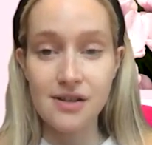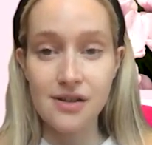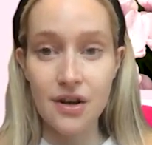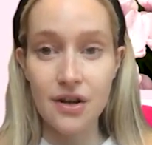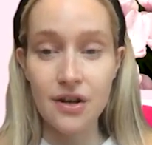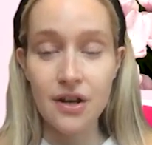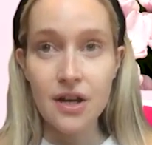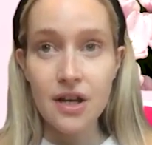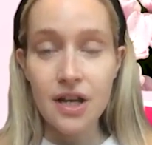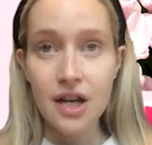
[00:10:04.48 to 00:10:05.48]
So,
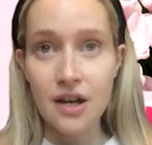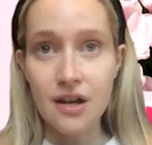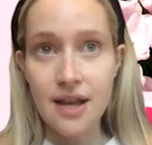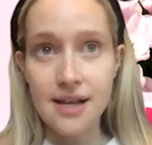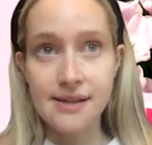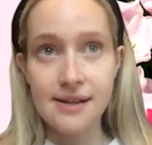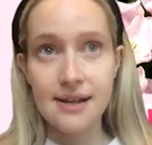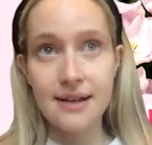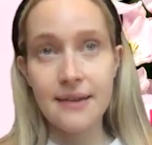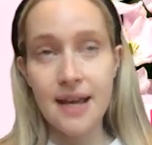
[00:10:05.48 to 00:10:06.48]
there's
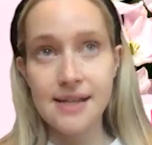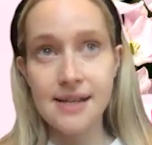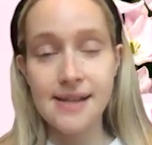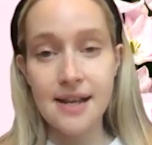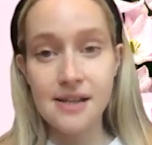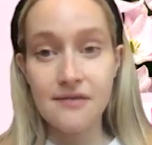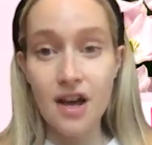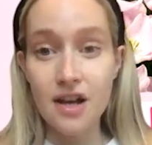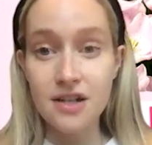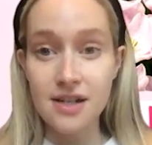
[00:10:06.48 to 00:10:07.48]
there's a sense of
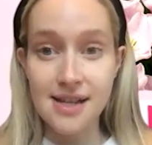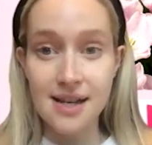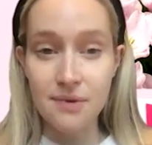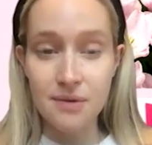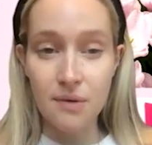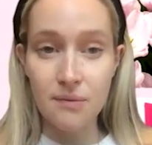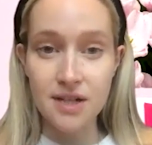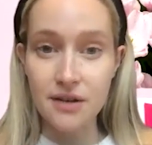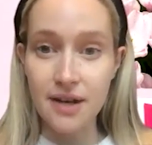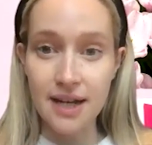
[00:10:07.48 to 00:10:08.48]
urgency with what we're
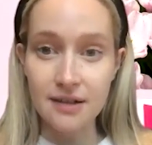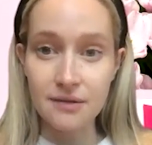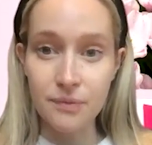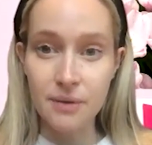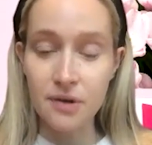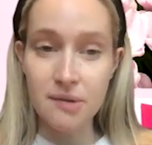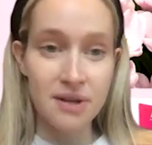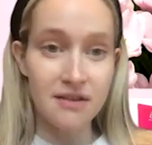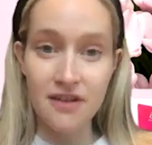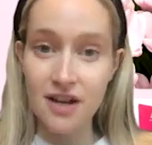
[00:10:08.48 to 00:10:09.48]
doing. We want to be
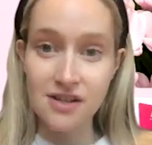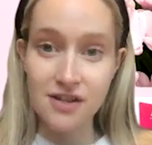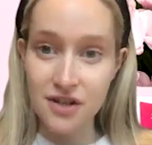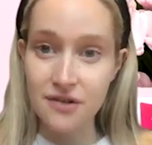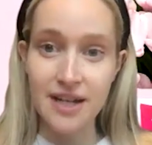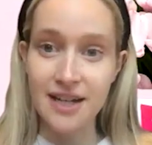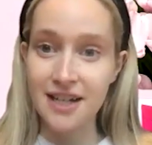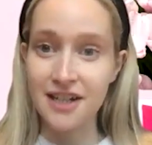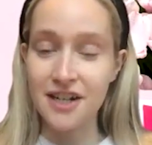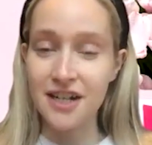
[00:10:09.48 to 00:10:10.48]
the first to do it.
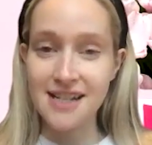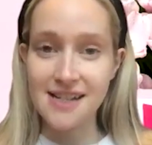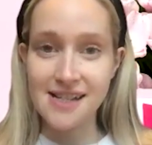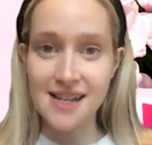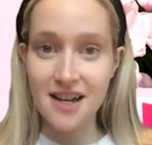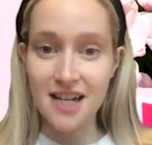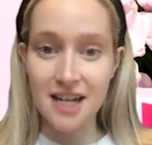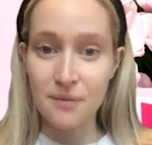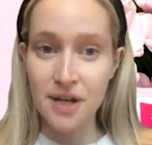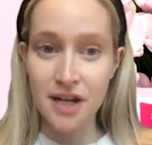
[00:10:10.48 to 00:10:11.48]
As I said
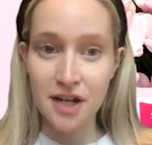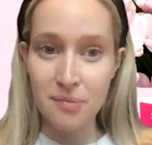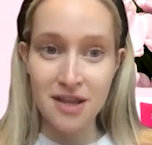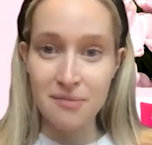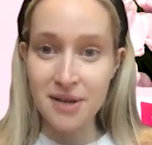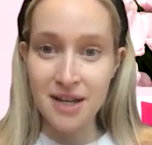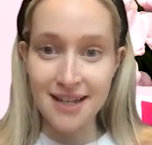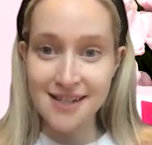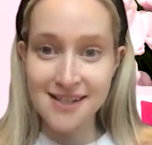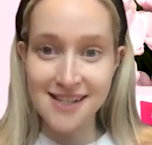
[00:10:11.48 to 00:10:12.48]
earlier, we're going to be the
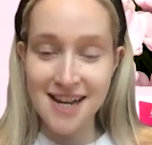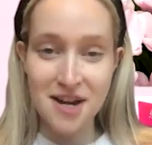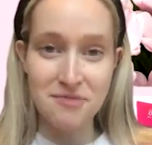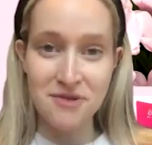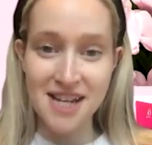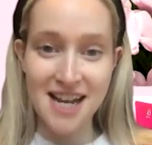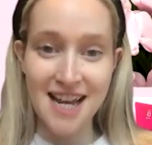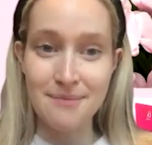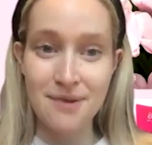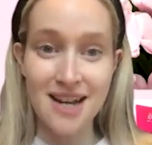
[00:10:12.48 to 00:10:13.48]
biggest sustainable
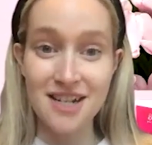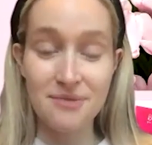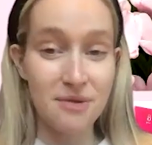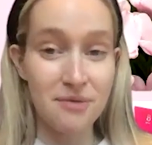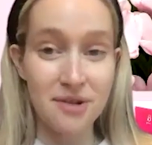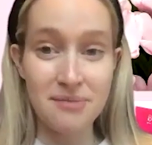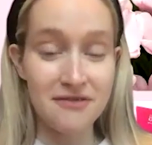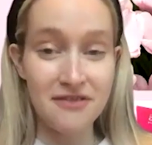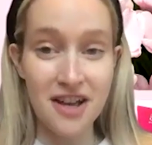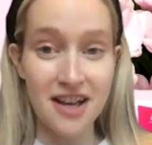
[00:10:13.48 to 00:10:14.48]
skincare brand, and we want to be the
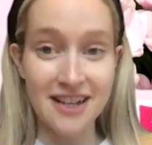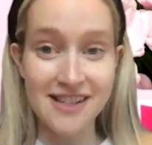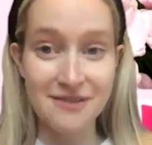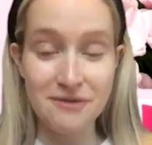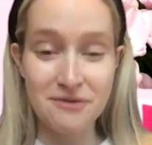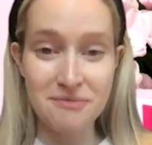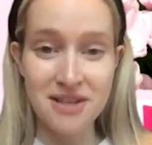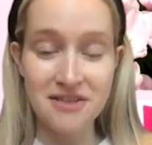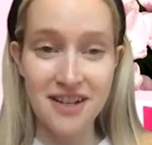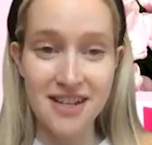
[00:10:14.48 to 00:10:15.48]
first. We want to be
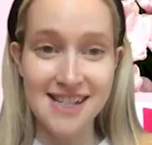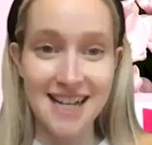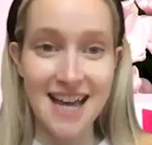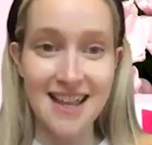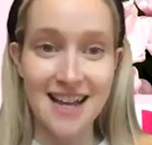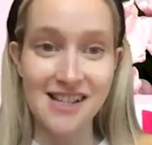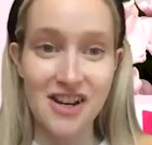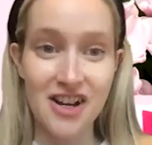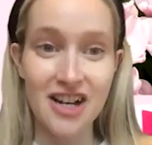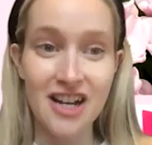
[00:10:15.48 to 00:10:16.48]
the first to get there. So,